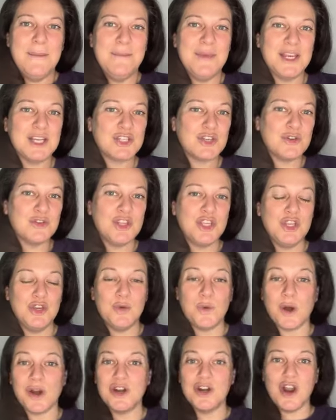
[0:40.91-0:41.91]
Make sure that
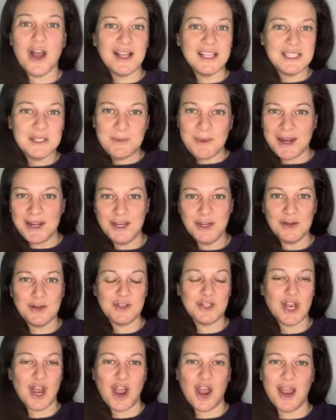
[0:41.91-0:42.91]
you are not spending
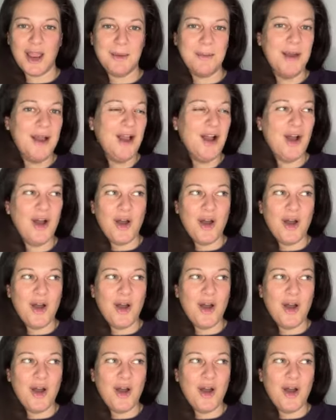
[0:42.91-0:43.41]
your time